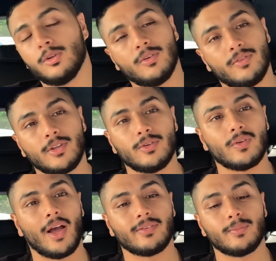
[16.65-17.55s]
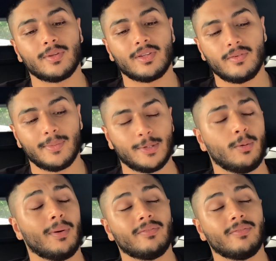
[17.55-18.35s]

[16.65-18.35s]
love that you guys have been giving me in all my